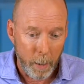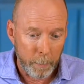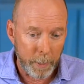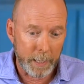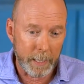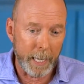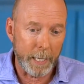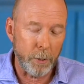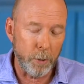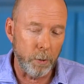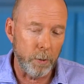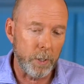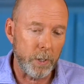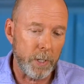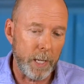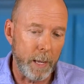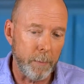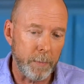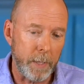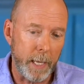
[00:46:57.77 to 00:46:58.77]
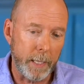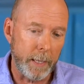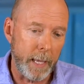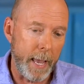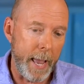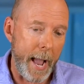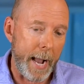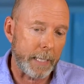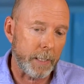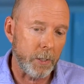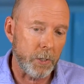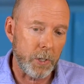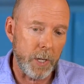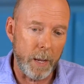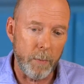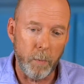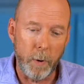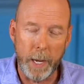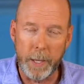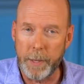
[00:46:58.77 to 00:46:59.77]
but they do the same thing. They act the
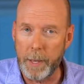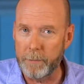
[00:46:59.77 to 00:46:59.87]
same way. They